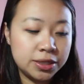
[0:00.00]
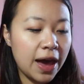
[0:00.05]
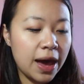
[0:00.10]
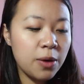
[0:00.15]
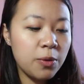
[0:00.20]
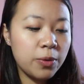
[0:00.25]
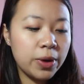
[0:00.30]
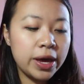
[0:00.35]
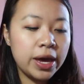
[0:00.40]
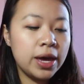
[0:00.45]

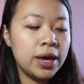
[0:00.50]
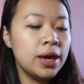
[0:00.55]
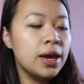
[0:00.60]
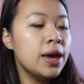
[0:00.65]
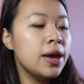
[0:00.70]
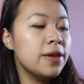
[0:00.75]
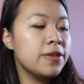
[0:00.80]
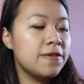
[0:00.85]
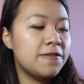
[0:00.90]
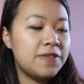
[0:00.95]
That way,
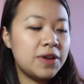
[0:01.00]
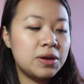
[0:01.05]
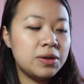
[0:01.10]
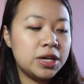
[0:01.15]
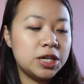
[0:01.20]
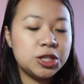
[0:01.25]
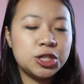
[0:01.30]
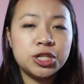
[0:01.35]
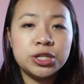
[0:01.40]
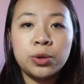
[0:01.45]
the
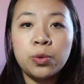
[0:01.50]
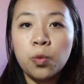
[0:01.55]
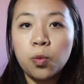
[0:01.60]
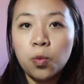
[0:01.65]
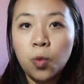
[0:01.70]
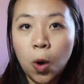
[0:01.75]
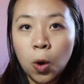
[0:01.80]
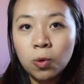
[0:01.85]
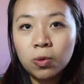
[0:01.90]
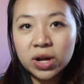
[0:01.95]

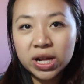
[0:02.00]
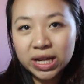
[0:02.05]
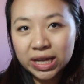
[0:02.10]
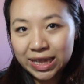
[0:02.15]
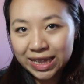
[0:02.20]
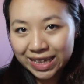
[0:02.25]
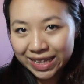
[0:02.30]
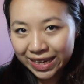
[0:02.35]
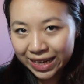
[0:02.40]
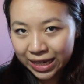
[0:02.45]
foundation won't
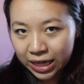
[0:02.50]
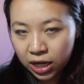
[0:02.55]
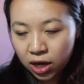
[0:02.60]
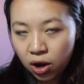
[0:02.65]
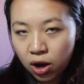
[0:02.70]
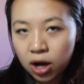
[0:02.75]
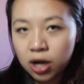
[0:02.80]
cling